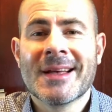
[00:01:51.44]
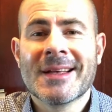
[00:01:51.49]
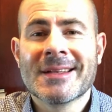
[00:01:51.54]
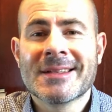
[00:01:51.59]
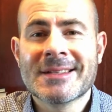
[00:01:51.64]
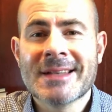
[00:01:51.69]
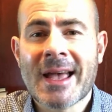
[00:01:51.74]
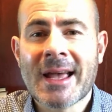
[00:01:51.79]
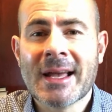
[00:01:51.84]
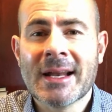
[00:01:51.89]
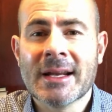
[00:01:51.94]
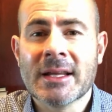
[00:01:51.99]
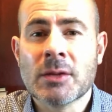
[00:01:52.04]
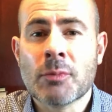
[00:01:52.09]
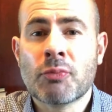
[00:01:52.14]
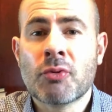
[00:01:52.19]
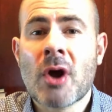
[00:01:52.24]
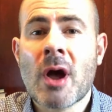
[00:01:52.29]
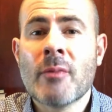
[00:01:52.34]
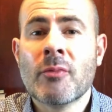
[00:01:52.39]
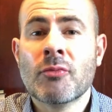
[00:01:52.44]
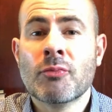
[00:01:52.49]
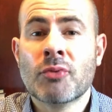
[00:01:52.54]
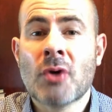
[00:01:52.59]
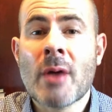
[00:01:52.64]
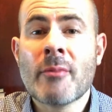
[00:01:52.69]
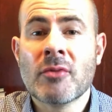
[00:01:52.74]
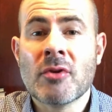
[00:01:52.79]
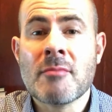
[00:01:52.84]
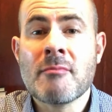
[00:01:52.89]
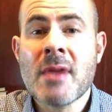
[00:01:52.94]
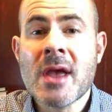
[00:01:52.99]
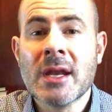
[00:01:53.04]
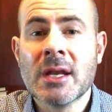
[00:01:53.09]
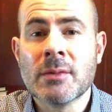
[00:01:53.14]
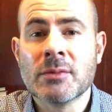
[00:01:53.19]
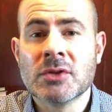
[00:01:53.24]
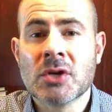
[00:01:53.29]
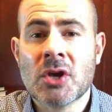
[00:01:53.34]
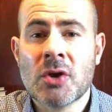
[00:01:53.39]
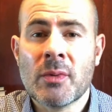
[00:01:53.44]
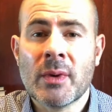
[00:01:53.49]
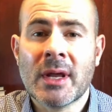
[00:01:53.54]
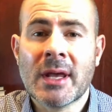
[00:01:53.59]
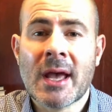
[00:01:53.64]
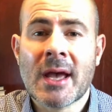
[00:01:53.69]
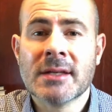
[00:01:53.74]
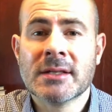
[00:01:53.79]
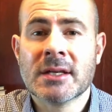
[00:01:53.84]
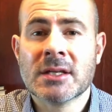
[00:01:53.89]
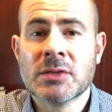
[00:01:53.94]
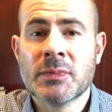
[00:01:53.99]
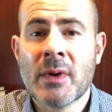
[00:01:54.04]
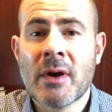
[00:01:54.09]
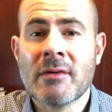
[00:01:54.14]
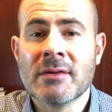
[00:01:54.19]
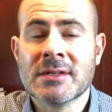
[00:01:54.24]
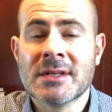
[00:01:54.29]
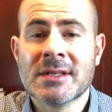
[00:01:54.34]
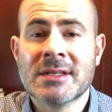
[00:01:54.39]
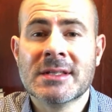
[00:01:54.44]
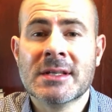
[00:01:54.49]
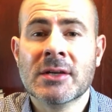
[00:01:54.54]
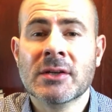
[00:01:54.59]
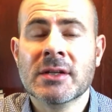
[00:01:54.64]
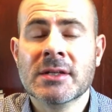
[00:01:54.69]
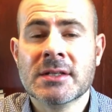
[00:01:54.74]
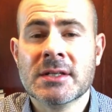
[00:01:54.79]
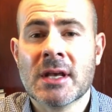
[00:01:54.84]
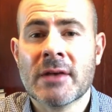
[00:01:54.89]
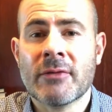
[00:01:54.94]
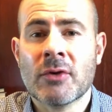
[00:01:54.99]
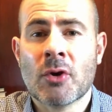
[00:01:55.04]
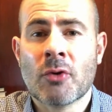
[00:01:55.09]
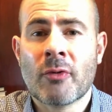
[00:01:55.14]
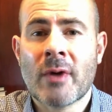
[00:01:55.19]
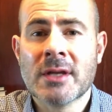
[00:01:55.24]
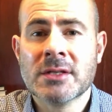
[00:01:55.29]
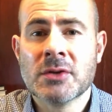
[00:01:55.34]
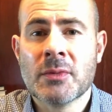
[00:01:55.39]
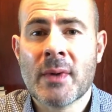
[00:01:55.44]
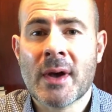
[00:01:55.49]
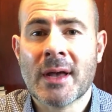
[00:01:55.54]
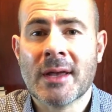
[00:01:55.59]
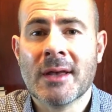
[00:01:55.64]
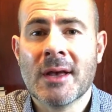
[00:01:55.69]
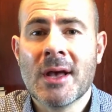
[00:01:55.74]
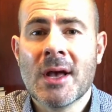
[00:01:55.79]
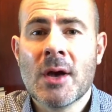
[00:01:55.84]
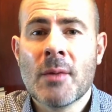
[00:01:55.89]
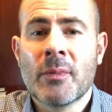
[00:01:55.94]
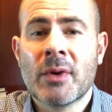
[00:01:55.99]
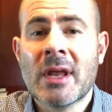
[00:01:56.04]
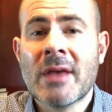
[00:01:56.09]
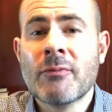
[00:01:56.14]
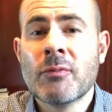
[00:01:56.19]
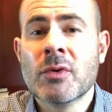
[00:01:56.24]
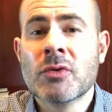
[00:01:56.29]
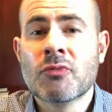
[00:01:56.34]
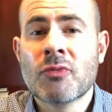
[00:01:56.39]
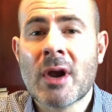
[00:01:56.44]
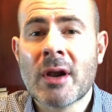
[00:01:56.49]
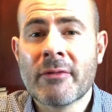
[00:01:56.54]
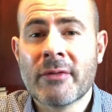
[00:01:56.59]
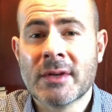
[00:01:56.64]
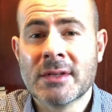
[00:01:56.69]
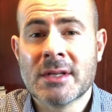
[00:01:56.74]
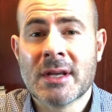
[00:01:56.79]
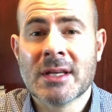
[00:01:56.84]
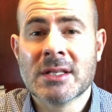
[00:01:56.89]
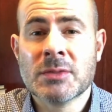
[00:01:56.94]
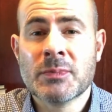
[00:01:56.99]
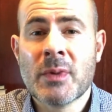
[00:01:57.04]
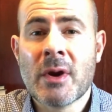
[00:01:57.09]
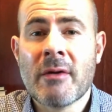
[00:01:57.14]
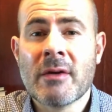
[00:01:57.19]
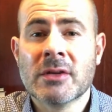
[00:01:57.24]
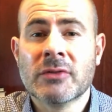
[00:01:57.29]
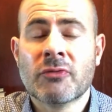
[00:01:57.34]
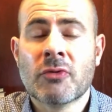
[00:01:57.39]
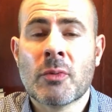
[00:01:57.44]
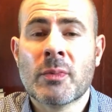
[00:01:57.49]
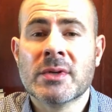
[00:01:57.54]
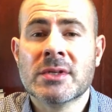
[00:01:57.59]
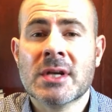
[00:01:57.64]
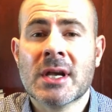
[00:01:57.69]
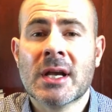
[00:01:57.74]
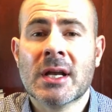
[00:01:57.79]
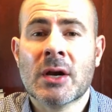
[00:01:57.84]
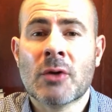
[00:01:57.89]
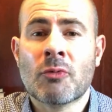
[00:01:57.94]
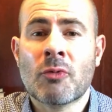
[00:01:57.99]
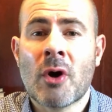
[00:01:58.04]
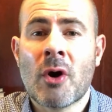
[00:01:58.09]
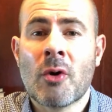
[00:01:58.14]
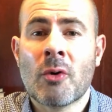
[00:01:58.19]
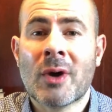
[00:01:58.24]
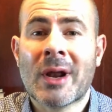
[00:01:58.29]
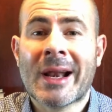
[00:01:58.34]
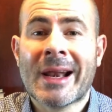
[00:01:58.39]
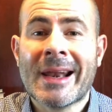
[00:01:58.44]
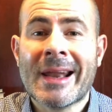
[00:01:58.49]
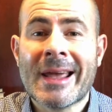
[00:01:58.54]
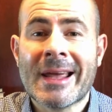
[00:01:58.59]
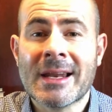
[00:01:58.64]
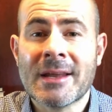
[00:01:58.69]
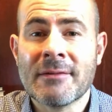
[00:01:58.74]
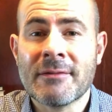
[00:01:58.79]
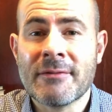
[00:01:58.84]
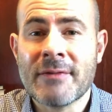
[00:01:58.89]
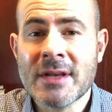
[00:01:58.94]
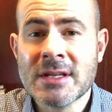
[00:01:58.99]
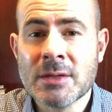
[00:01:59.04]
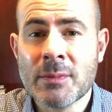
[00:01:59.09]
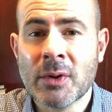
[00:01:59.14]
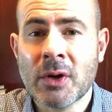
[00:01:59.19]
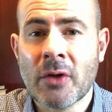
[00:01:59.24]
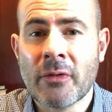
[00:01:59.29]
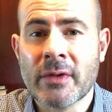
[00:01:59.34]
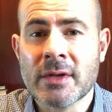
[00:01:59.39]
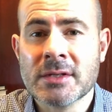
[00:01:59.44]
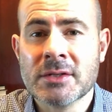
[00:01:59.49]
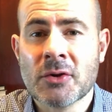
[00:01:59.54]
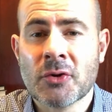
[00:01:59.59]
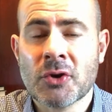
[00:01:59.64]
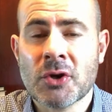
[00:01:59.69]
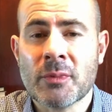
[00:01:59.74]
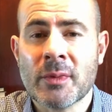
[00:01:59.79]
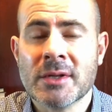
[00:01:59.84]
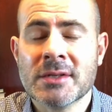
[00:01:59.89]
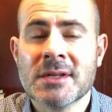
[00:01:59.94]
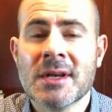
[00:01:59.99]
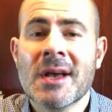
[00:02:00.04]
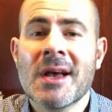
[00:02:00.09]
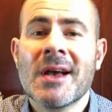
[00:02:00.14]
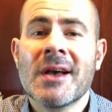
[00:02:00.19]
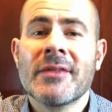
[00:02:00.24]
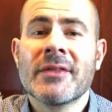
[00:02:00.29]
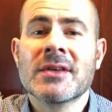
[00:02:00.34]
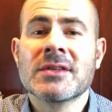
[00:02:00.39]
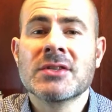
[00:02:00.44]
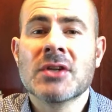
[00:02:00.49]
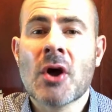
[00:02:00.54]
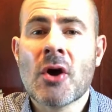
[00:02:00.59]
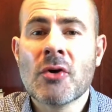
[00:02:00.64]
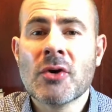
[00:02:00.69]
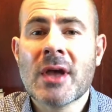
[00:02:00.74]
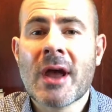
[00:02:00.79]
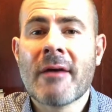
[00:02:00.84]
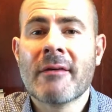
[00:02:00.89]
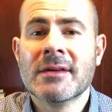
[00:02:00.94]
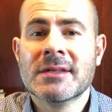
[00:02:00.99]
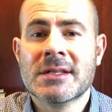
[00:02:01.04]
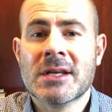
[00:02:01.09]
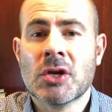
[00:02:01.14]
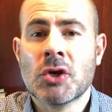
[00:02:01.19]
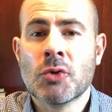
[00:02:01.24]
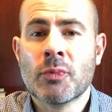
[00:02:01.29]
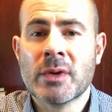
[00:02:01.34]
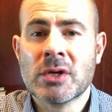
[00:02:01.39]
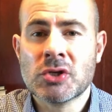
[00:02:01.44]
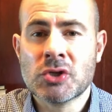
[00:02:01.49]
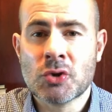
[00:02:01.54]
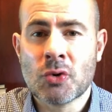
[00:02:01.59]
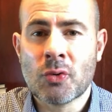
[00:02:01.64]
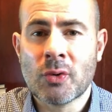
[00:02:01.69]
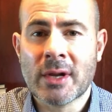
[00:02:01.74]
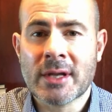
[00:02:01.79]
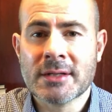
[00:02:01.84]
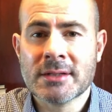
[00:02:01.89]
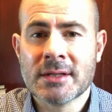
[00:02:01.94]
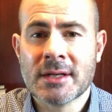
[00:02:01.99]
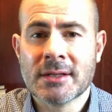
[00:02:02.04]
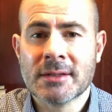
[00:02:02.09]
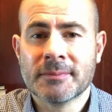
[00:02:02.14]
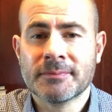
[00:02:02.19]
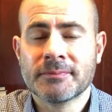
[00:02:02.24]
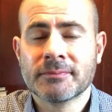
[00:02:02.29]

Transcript: Secondly, the primary medium to communicate experience is still the CV or resume, but even with relevant experience for a particular role clearly visible on this document, there's no guarantee you'll be shortlisted.